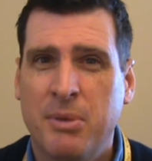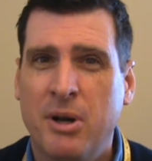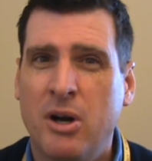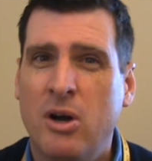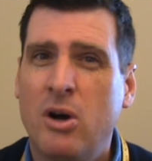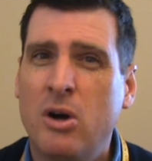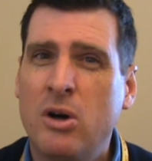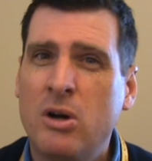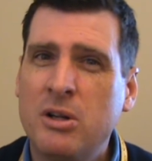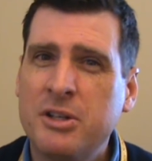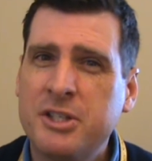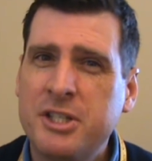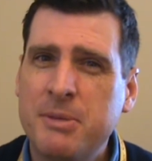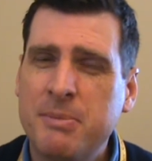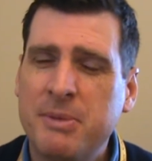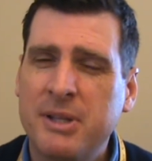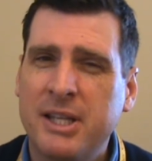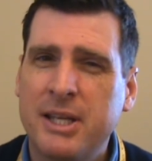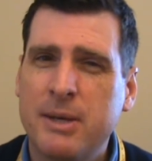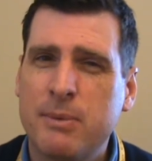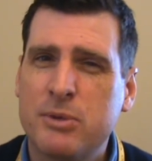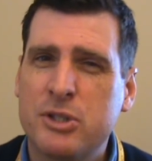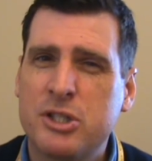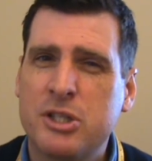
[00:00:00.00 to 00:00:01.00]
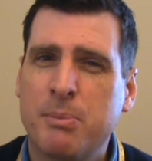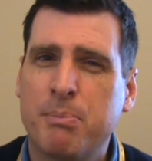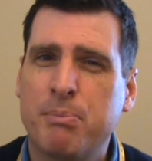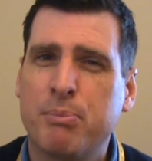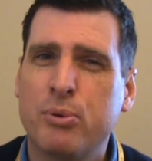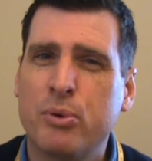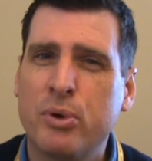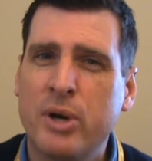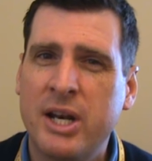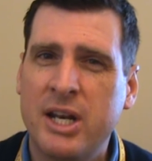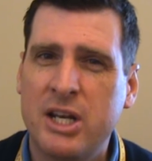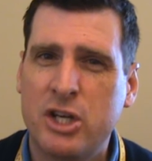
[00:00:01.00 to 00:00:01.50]
but ultimately was the
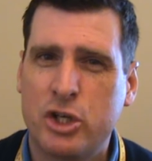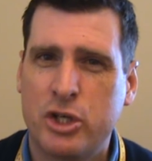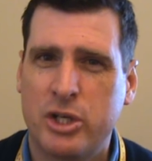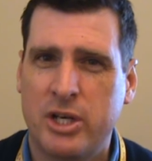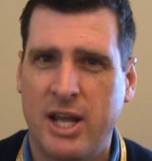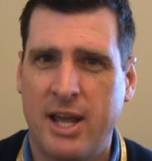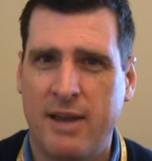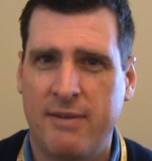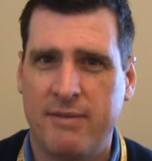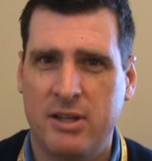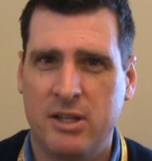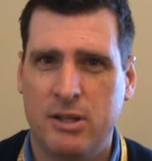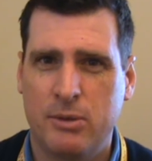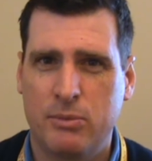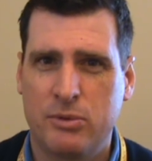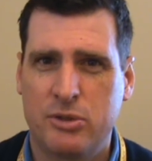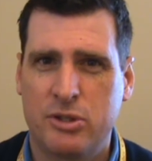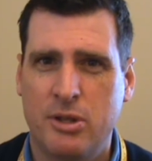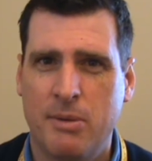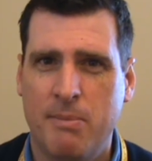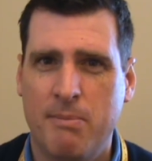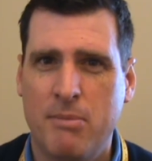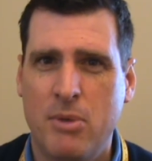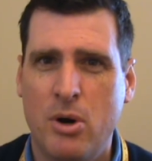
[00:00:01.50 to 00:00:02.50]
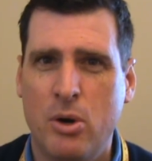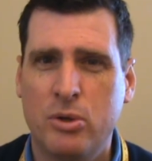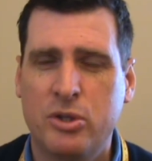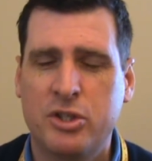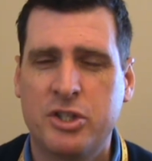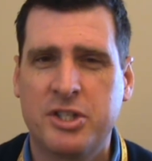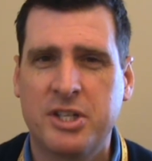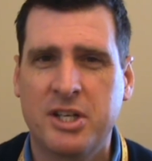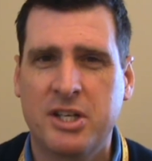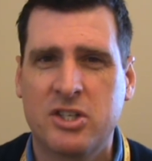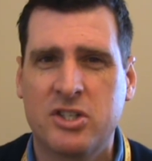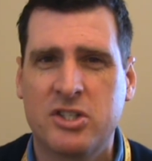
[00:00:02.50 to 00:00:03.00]
British Navy that was the
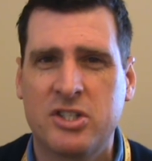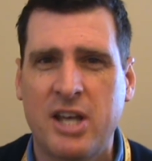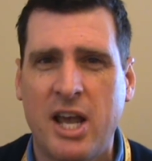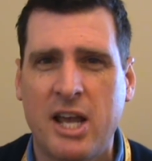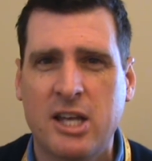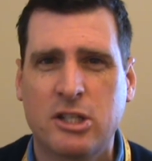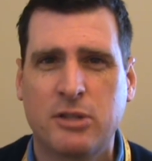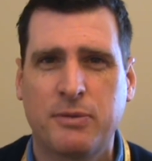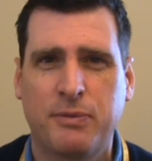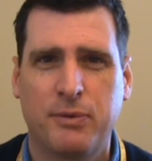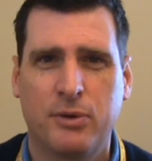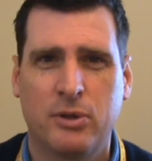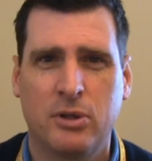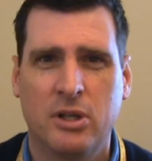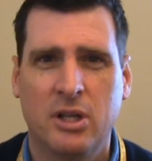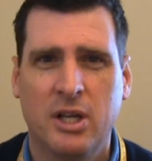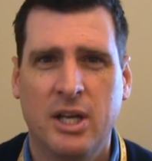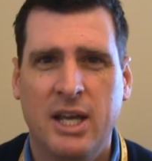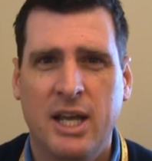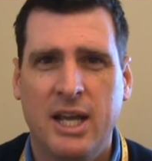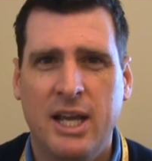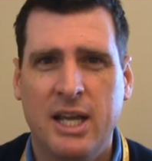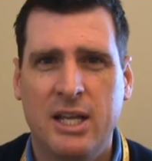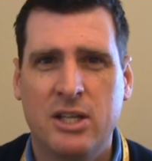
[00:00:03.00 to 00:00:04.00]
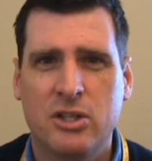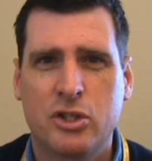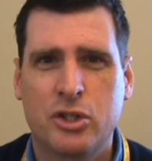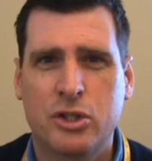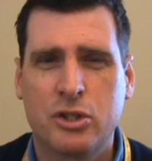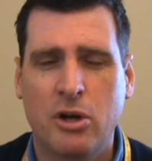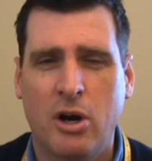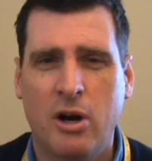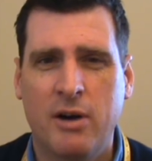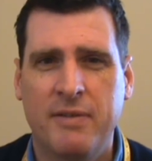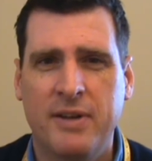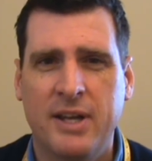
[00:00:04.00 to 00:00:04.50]
most successful in
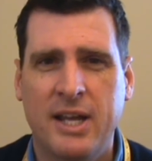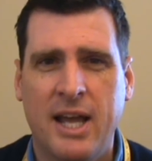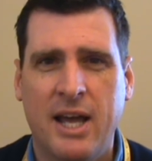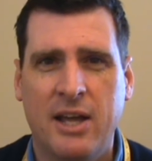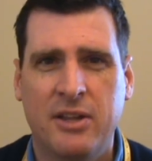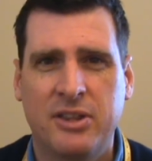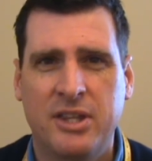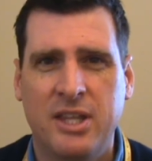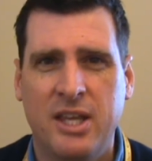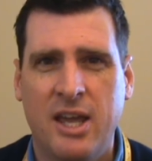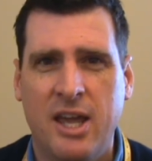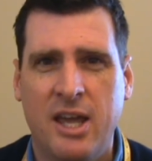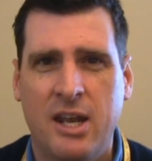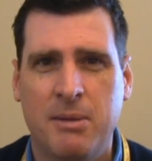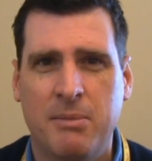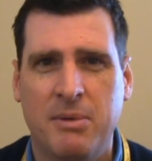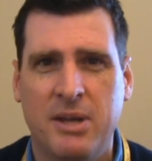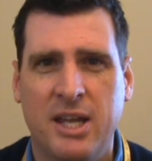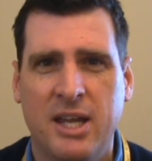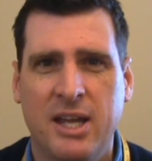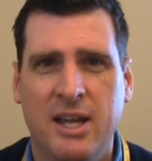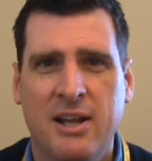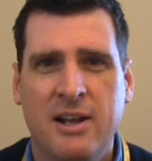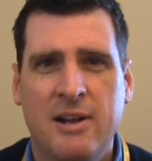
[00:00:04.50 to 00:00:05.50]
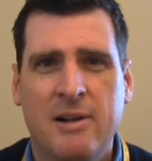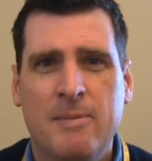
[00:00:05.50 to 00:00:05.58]
starving out the enemy.